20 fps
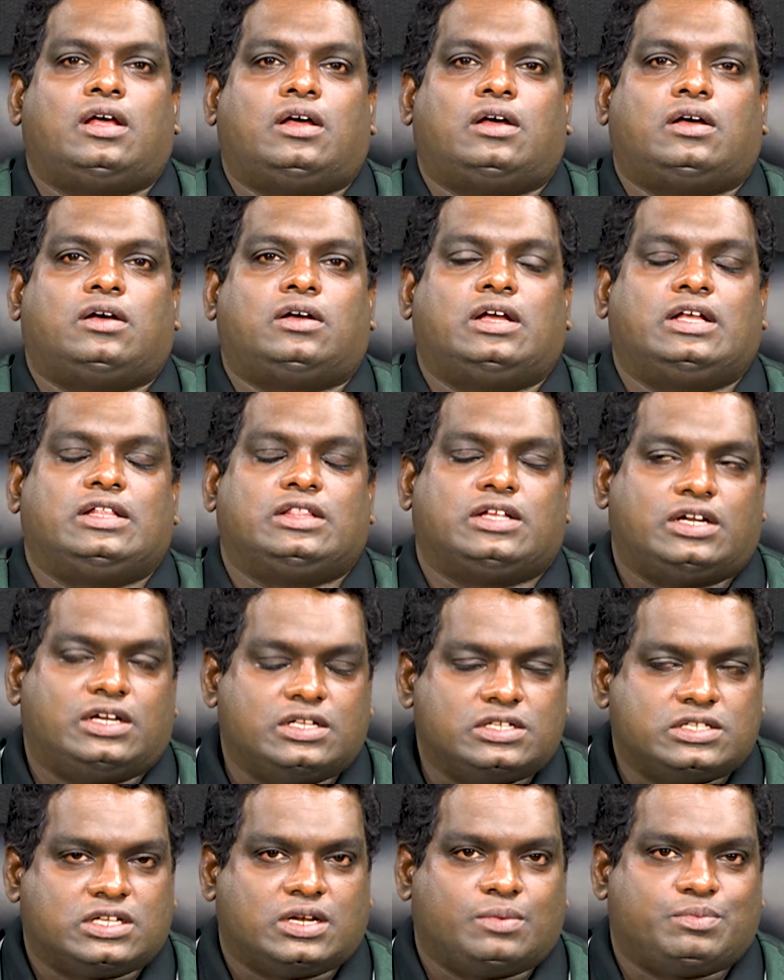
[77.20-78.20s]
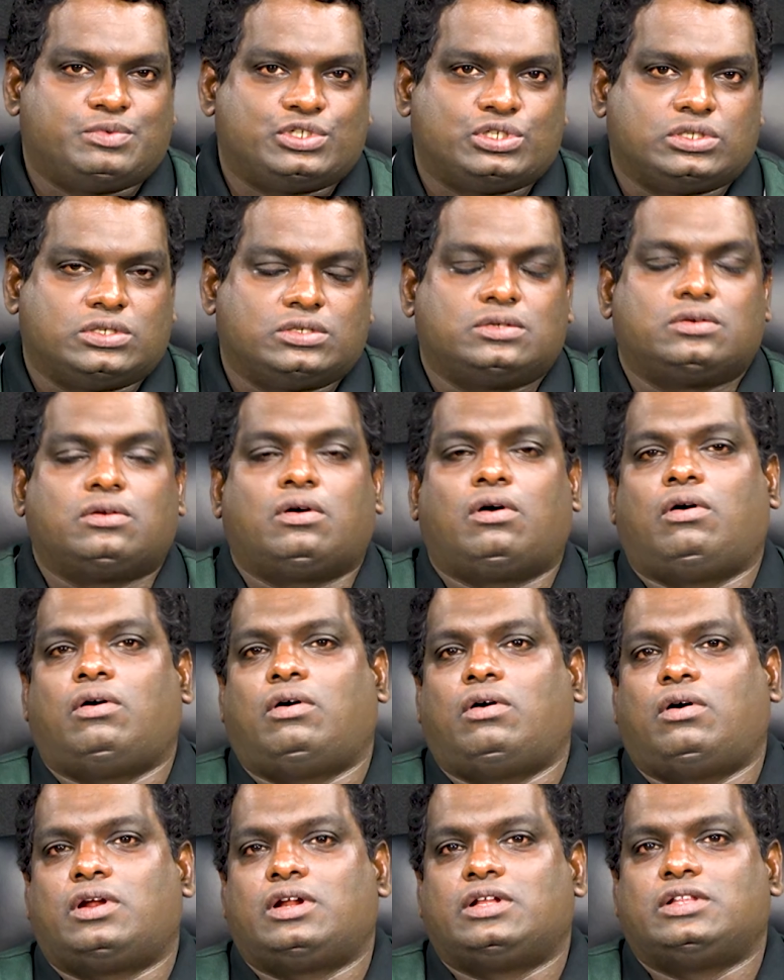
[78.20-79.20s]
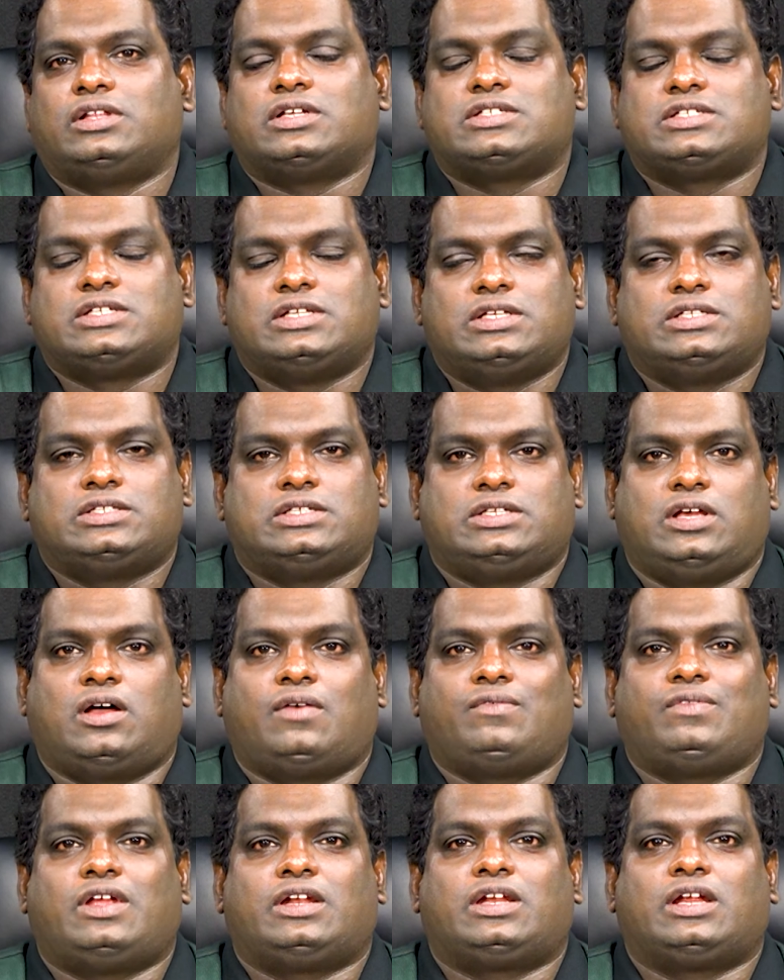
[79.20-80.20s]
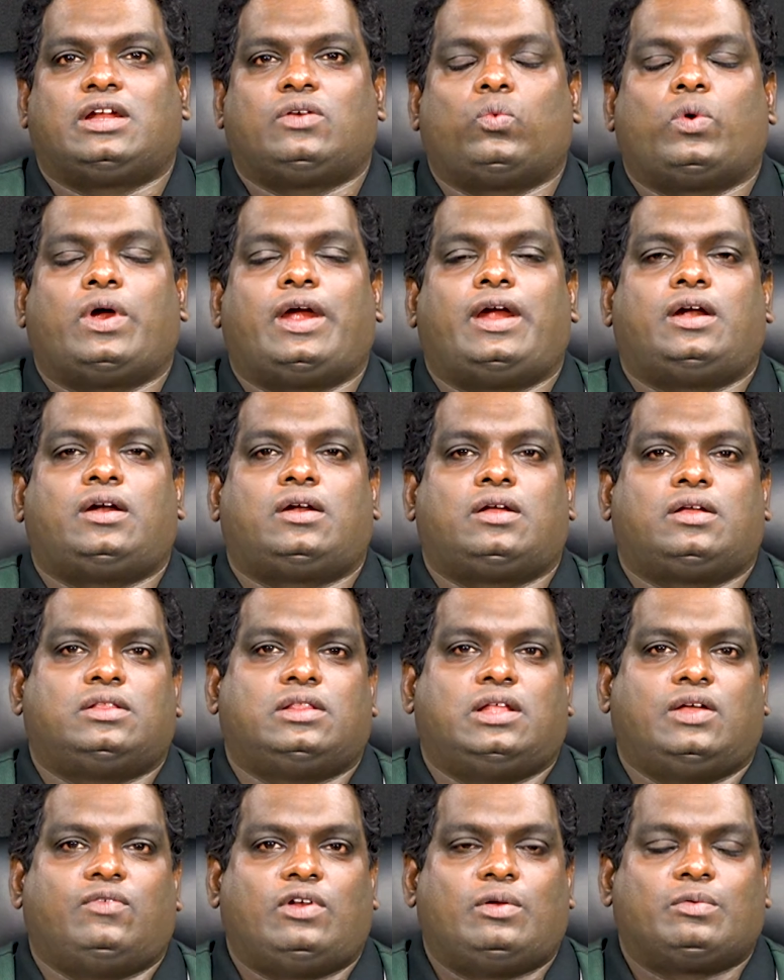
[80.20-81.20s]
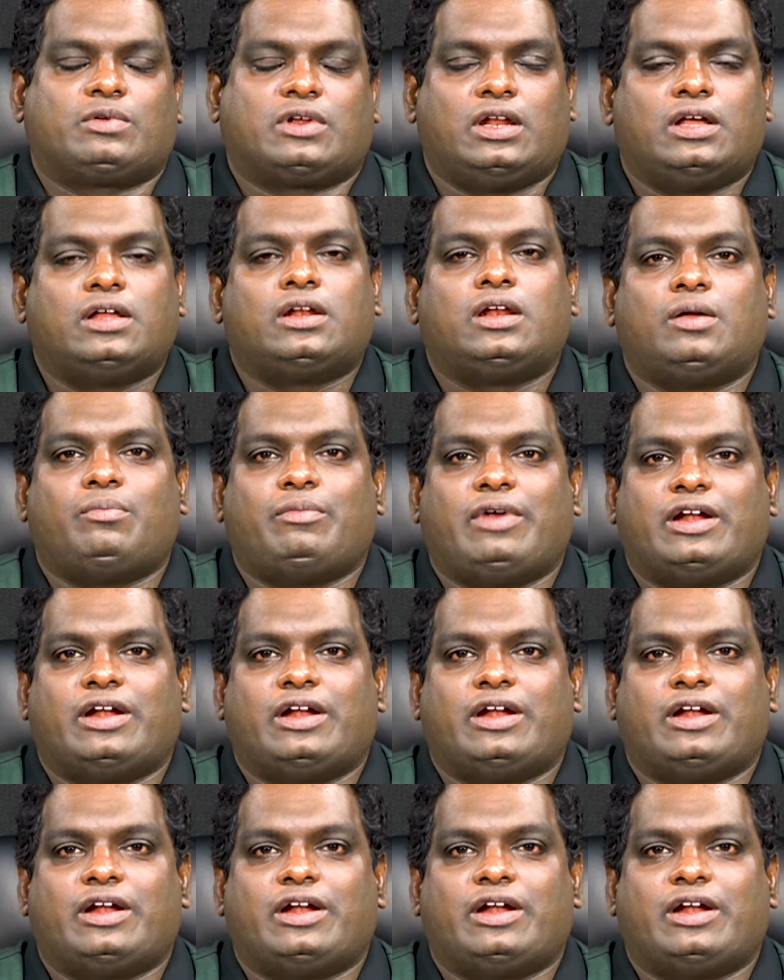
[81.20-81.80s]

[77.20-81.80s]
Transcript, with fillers: uh, in the description or in the C C of that invite they will clearly